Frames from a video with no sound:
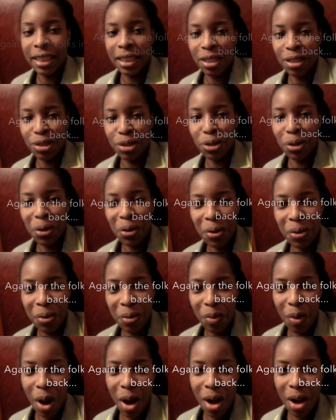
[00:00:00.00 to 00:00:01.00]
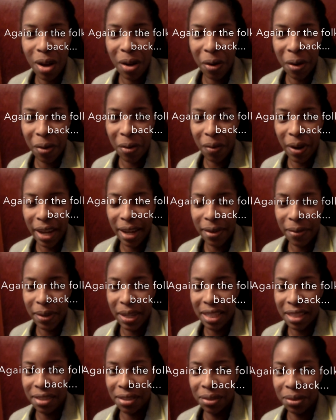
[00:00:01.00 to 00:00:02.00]
There's no wrong or right
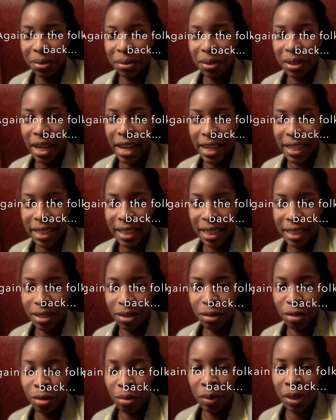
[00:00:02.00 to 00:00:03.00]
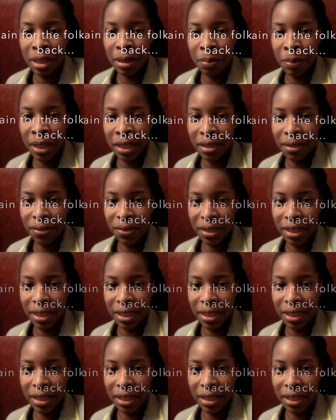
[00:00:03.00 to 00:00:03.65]
way to do locks. Like, you do what's best for